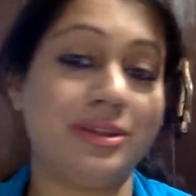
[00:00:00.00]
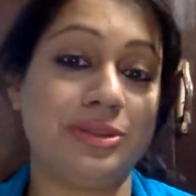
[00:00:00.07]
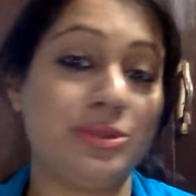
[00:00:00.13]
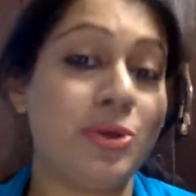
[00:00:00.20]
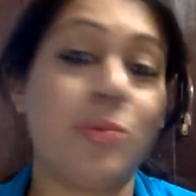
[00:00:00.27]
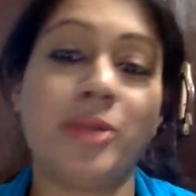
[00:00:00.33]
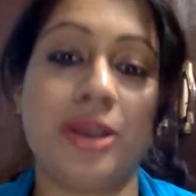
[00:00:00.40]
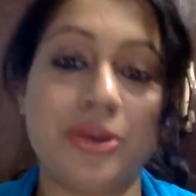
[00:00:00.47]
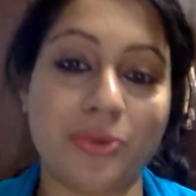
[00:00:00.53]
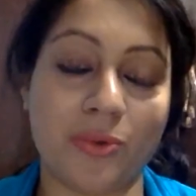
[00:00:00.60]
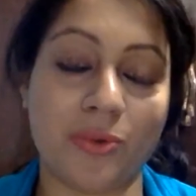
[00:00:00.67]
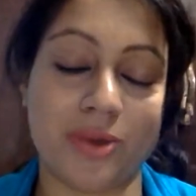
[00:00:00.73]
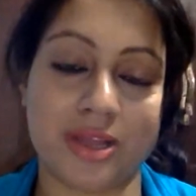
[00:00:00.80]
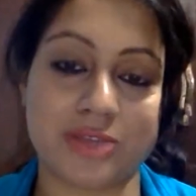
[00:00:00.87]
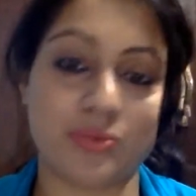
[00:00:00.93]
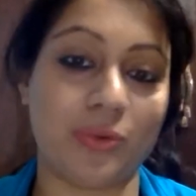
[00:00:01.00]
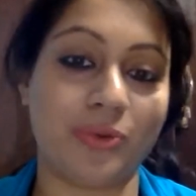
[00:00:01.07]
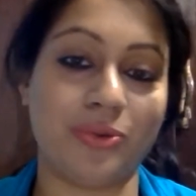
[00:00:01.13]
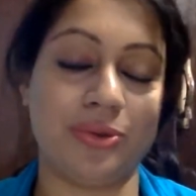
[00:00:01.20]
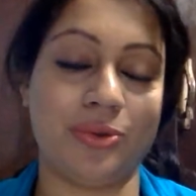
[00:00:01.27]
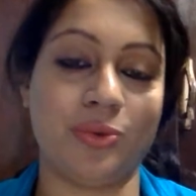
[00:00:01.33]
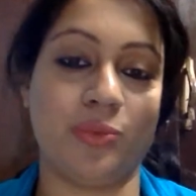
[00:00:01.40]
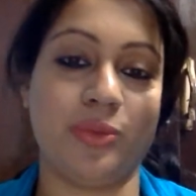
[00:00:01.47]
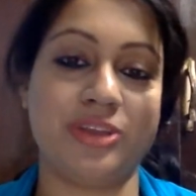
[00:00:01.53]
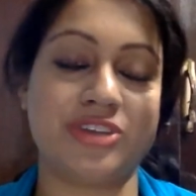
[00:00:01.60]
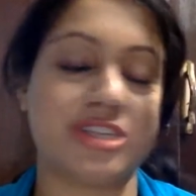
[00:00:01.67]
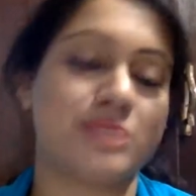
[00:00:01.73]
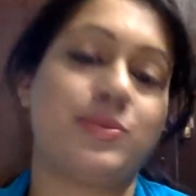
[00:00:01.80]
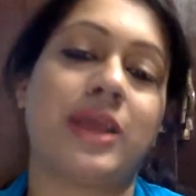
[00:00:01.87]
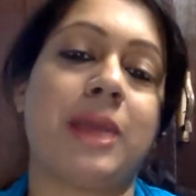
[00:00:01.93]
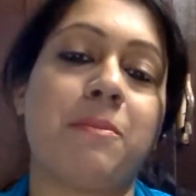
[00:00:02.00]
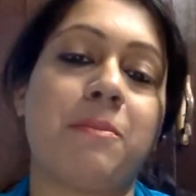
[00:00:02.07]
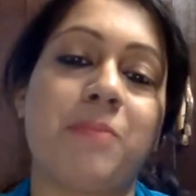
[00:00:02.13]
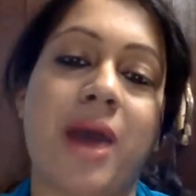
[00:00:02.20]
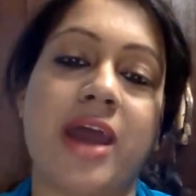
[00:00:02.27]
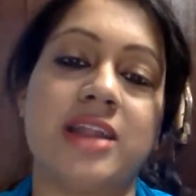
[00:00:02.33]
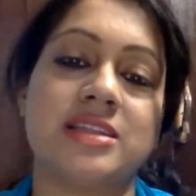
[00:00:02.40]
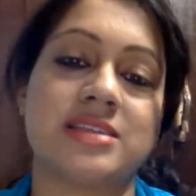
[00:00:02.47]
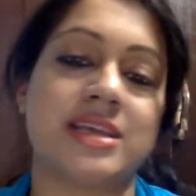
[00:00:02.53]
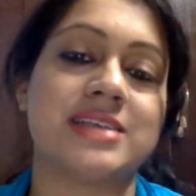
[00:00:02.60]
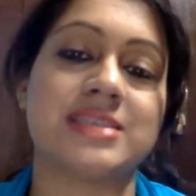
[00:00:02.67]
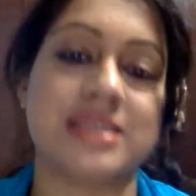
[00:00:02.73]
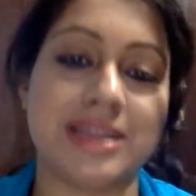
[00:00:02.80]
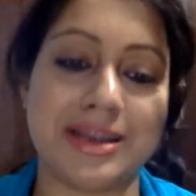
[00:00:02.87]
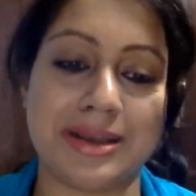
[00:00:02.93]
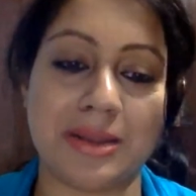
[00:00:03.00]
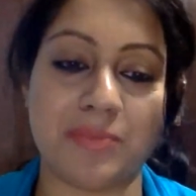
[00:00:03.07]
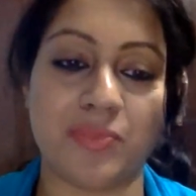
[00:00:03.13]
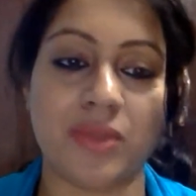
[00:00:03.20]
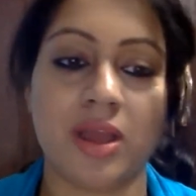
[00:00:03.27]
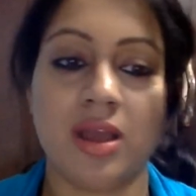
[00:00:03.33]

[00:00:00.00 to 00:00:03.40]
Nobody told us what to do. We just became parents accidentally.